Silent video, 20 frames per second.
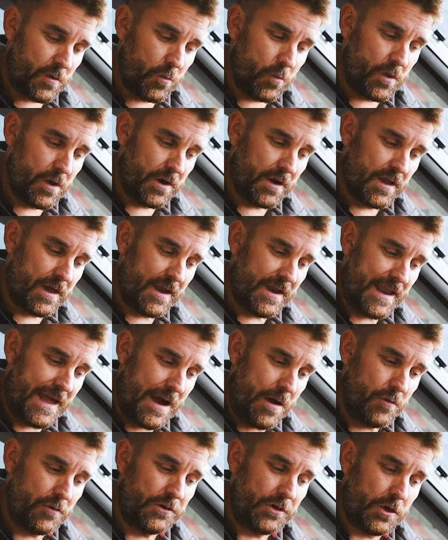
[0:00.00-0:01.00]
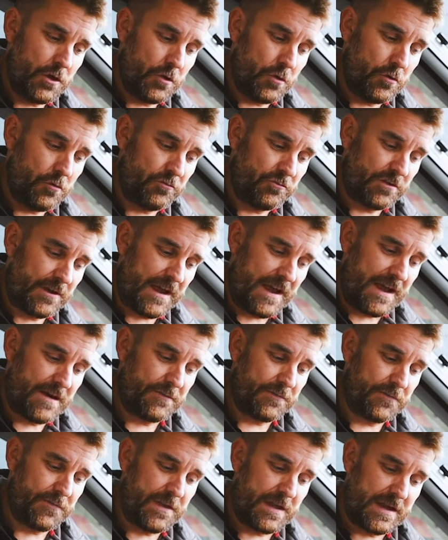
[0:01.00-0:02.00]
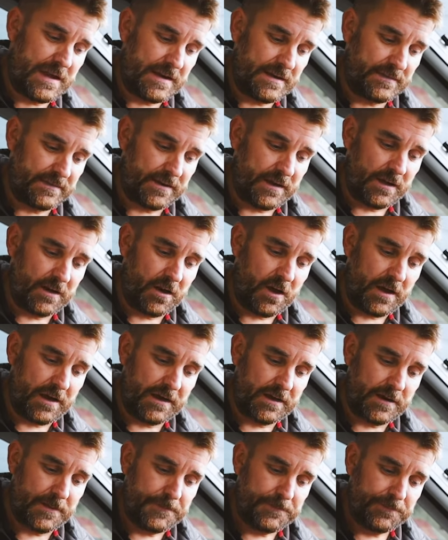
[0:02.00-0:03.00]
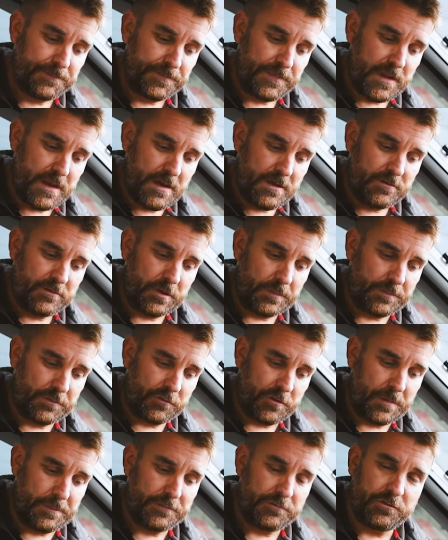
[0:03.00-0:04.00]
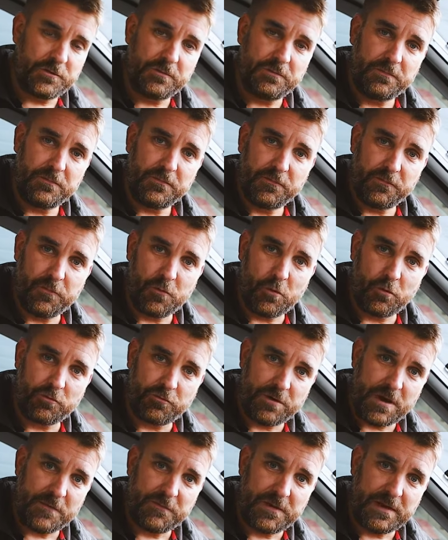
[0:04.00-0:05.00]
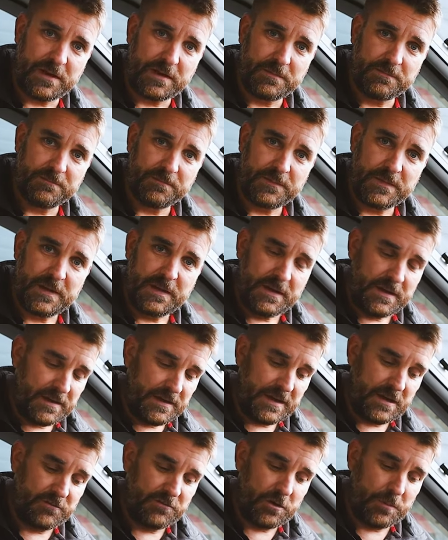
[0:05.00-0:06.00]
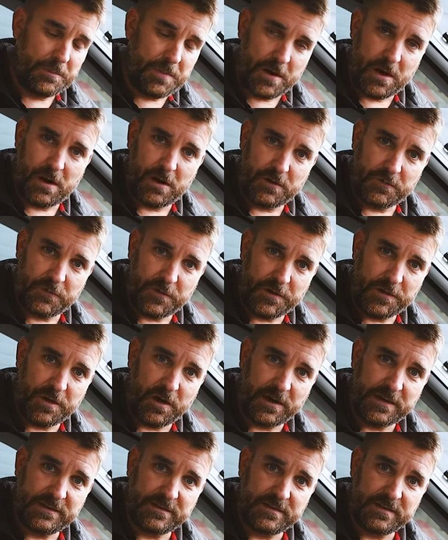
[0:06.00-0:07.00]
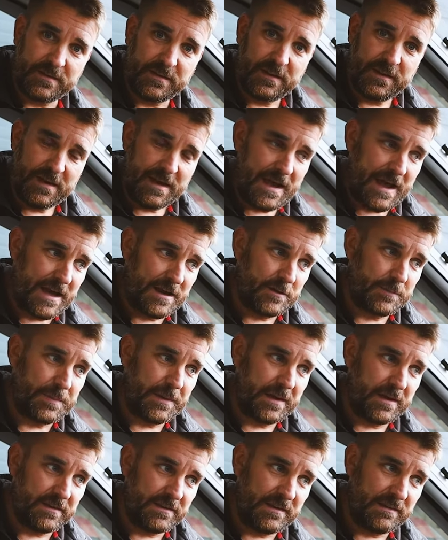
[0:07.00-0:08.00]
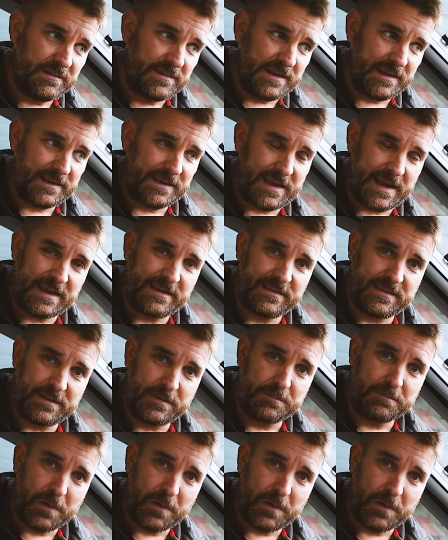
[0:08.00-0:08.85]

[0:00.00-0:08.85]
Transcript: will allow you to have things like subscription for traffic, gives you park for night, and because it's dedicated